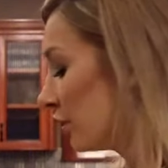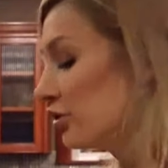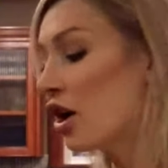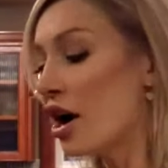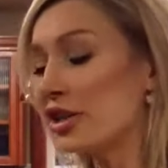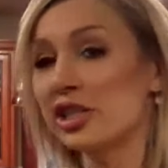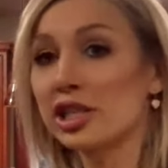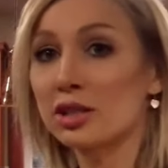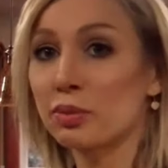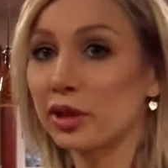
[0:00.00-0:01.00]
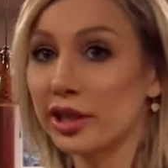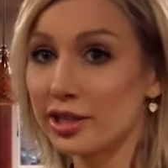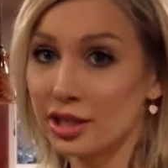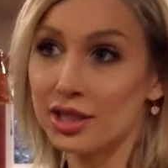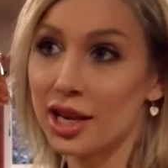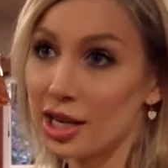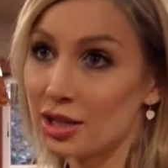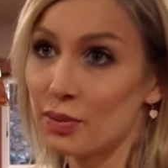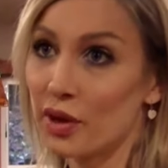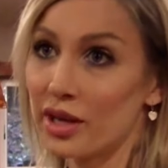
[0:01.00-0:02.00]
not just please the
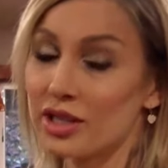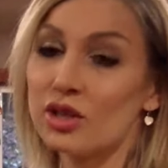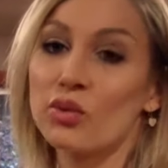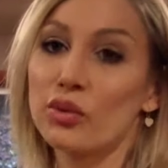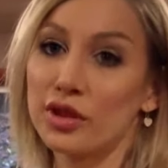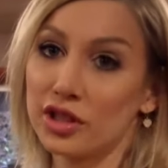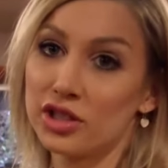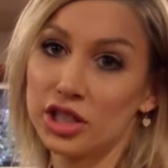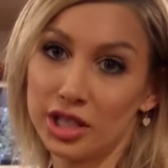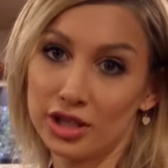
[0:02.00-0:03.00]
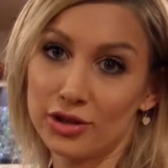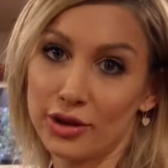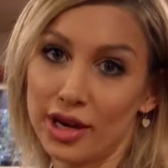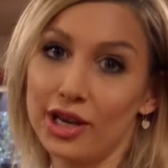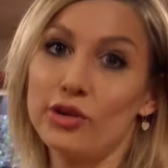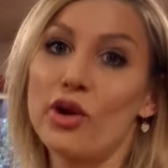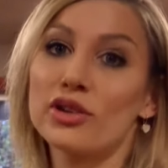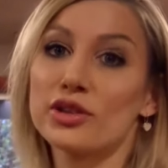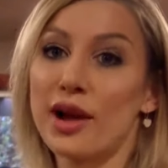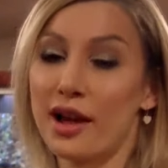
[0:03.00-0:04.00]
taste buds with a cheese tray, you
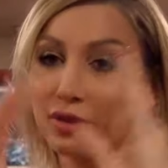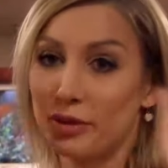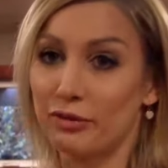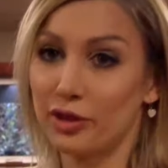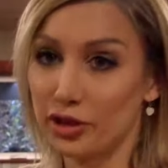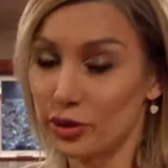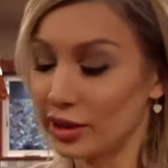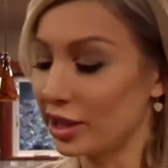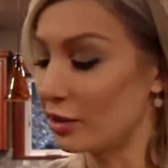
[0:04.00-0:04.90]
also have to be visually